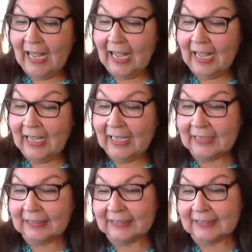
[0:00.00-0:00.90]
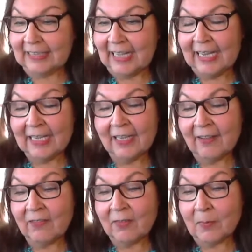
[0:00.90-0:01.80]
Ah, I
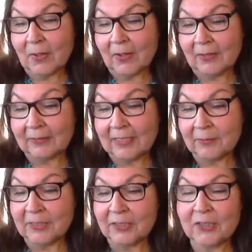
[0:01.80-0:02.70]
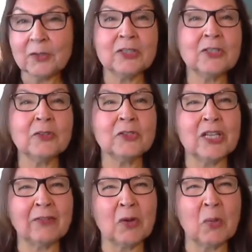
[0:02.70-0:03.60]
love them all. They were
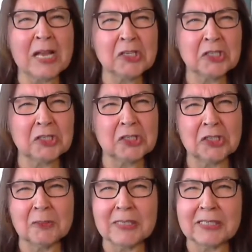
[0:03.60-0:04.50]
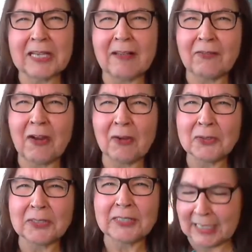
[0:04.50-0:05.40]
tough questions. She's been a tough
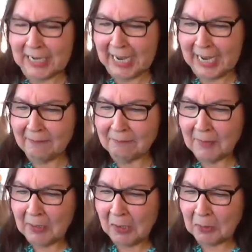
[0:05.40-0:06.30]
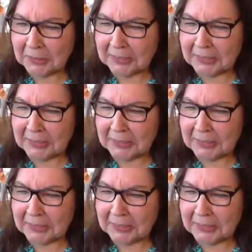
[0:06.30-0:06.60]
host today, hostess